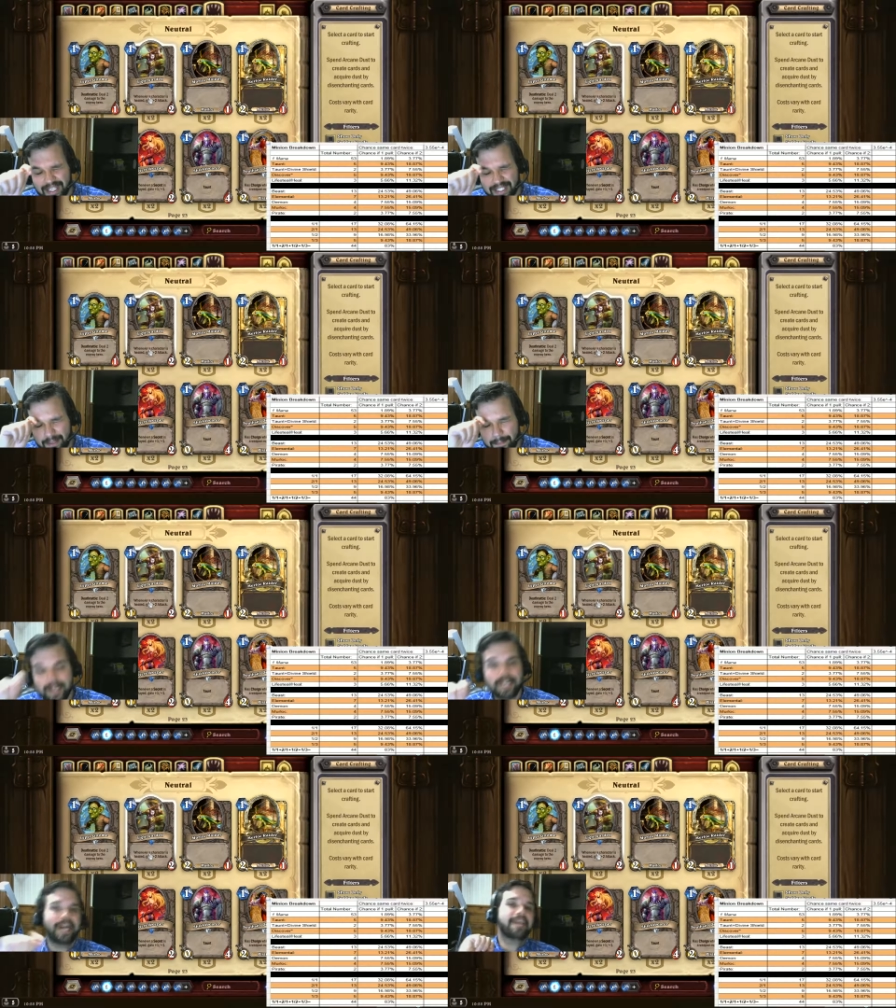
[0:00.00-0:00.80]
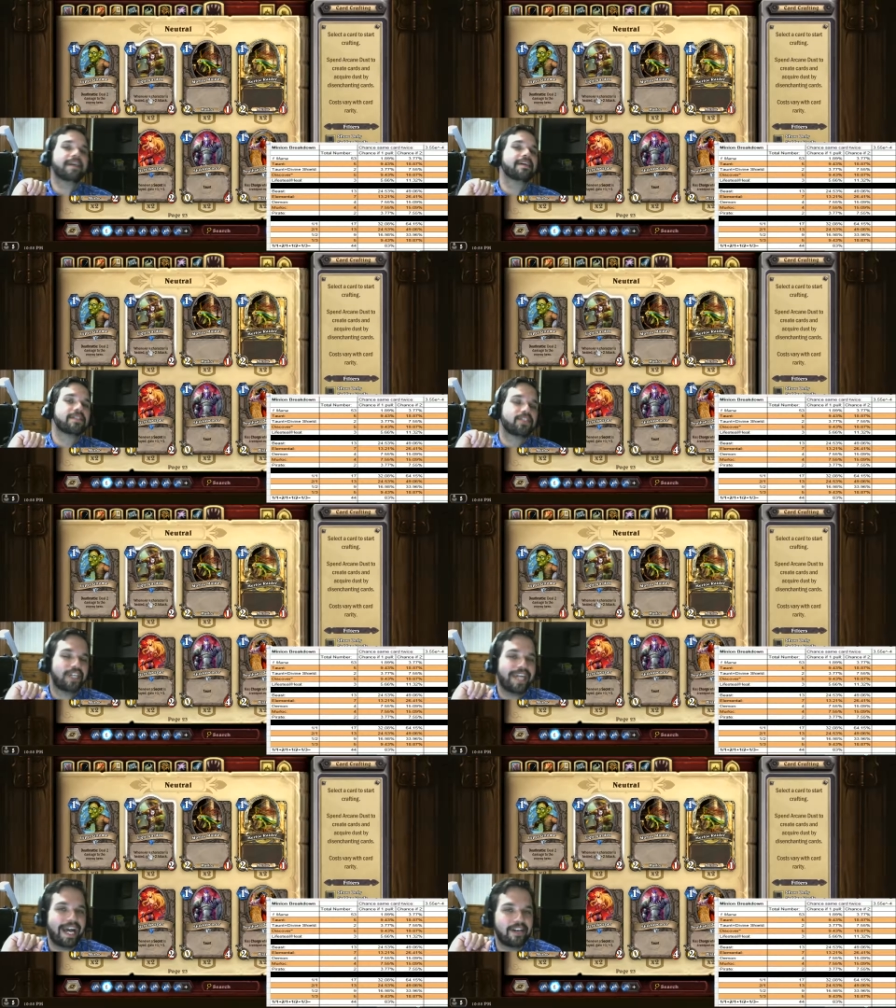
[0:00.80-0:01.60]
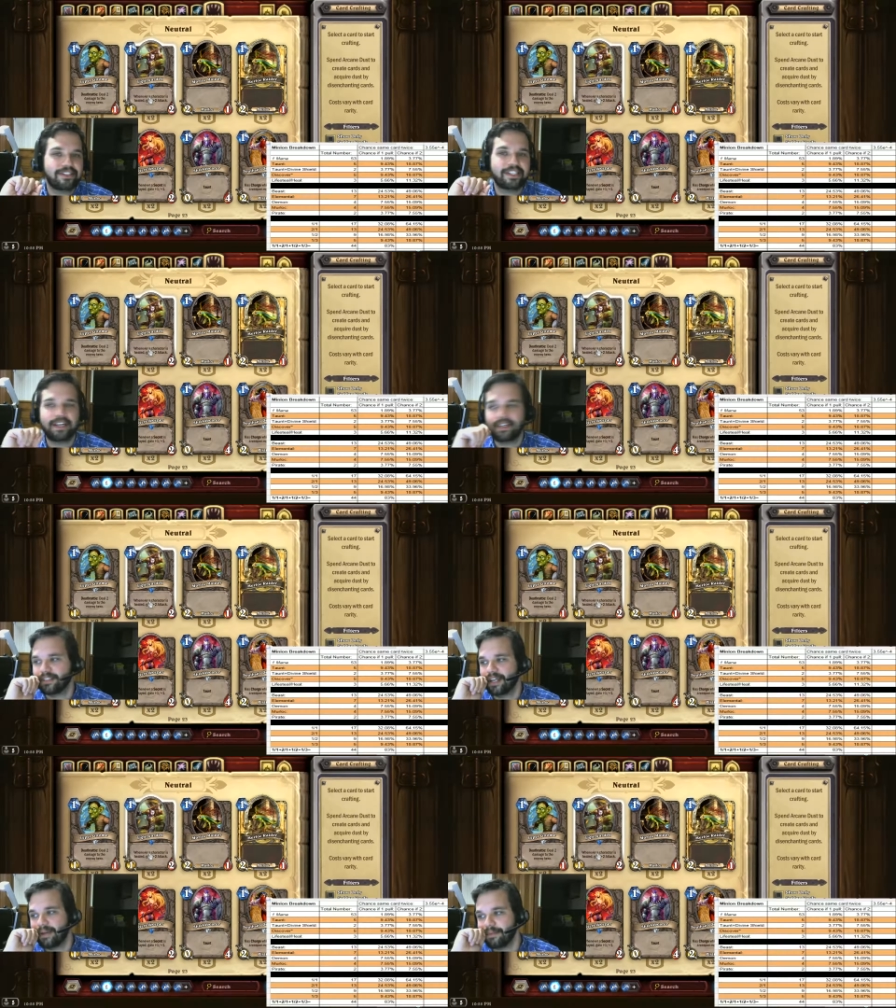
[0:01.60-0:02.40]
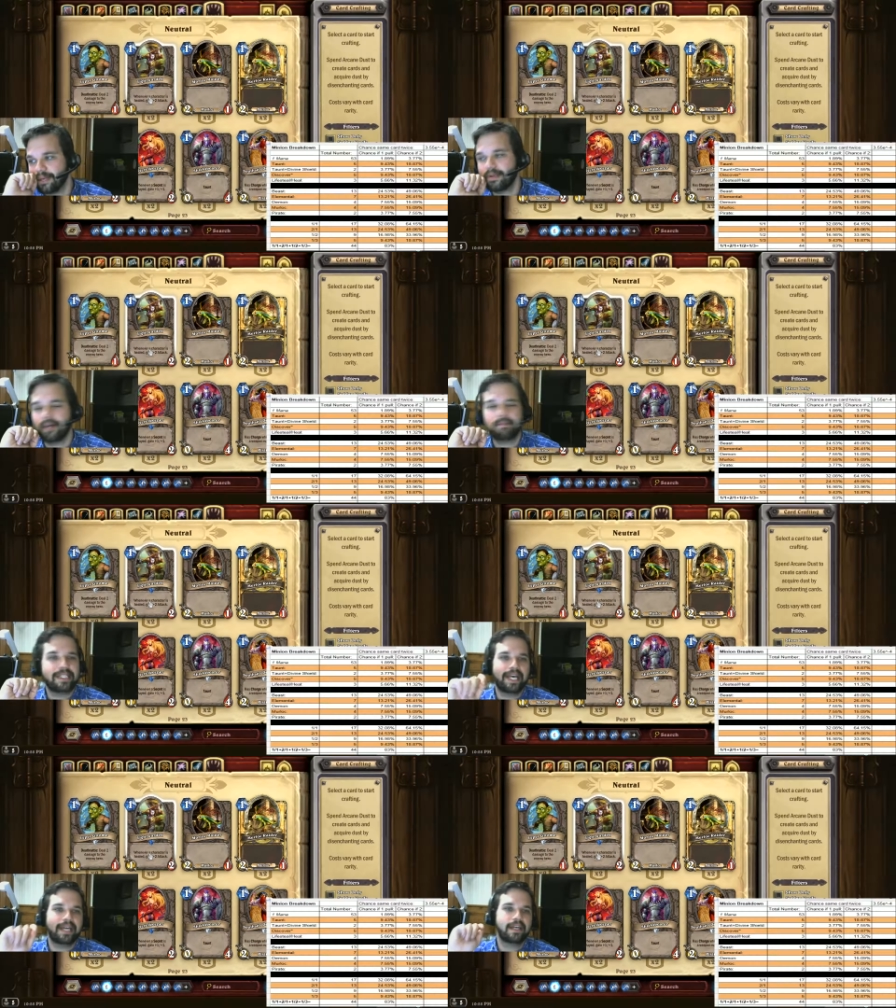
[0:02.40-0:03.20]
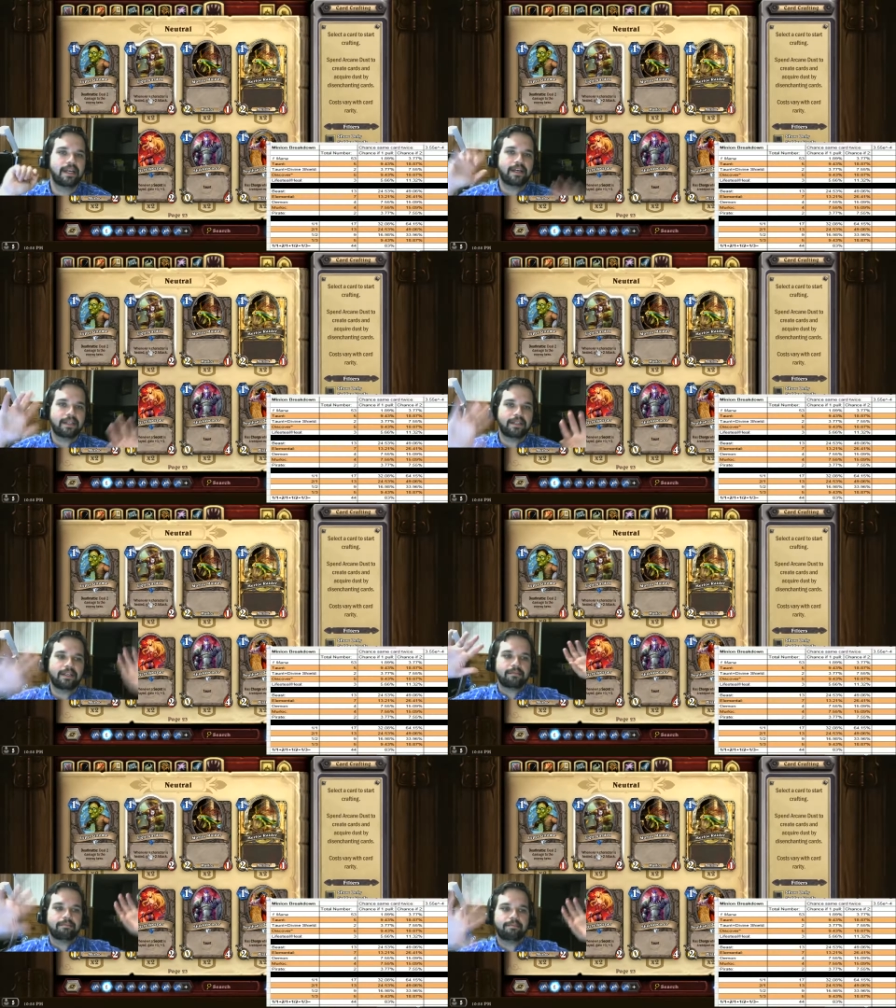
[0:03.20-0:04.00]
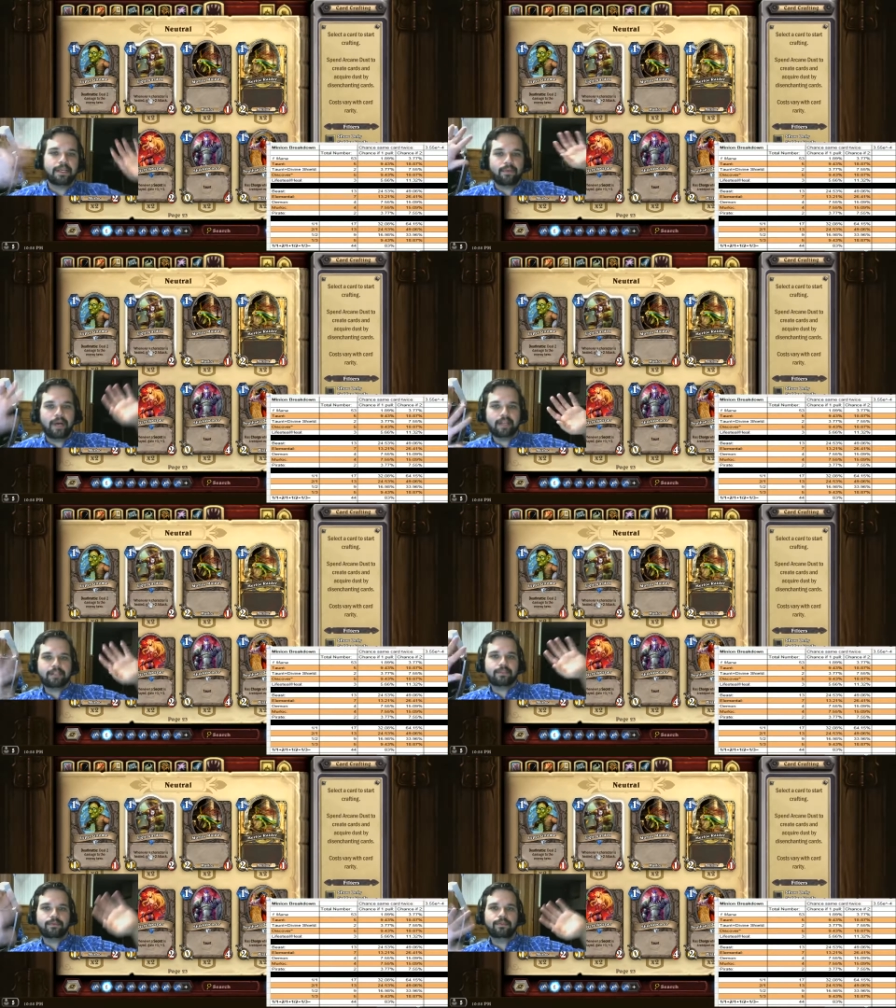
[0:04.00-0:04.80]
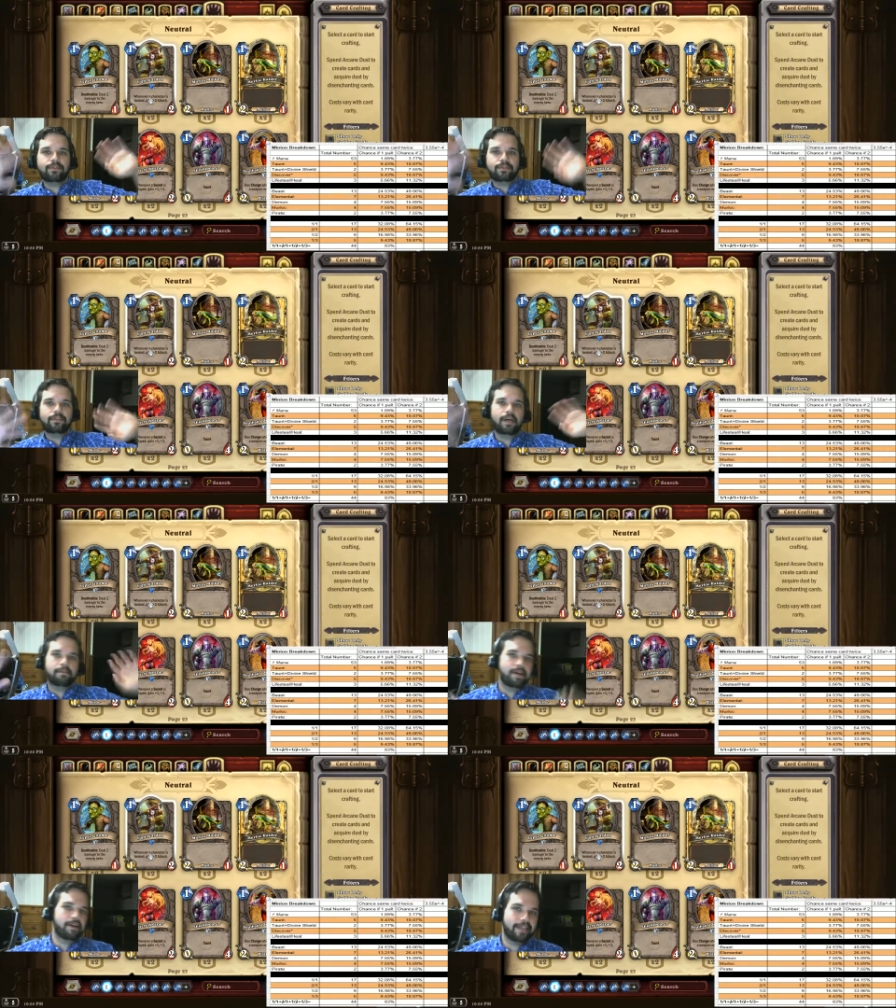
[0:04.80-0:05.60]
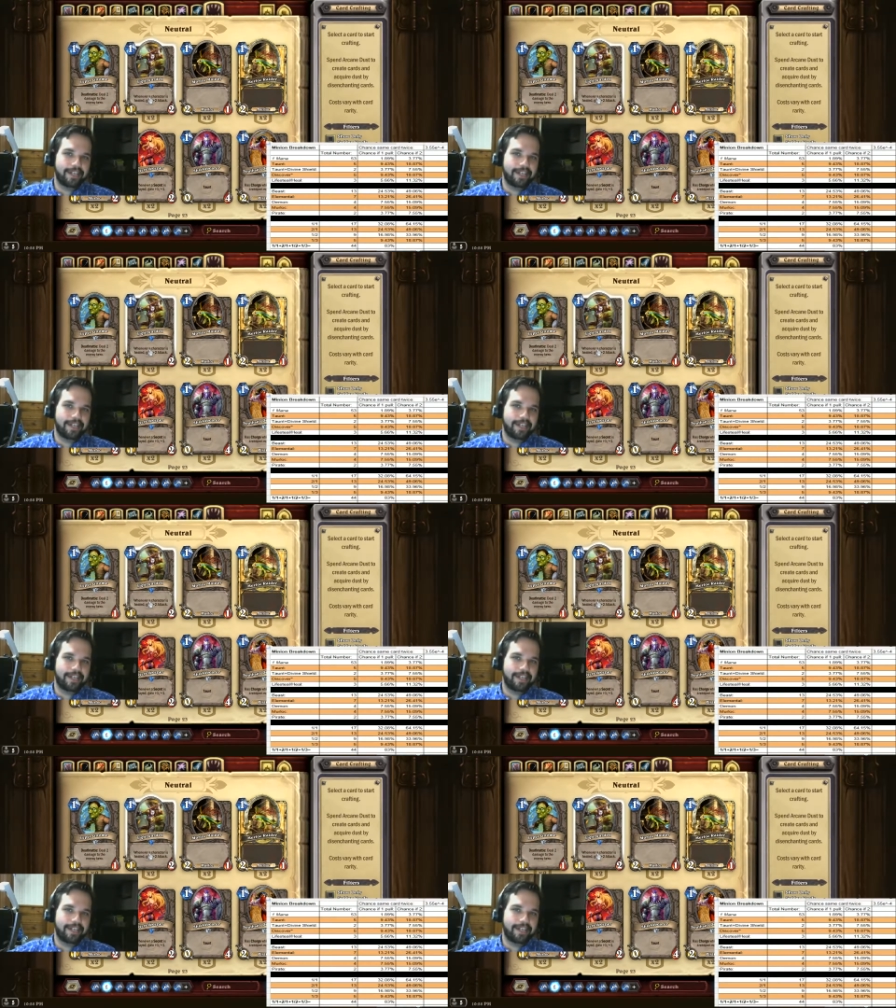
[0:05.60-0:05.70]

to midnight, Chicago Standard Time. Hit me up in that Midwest, woo, America.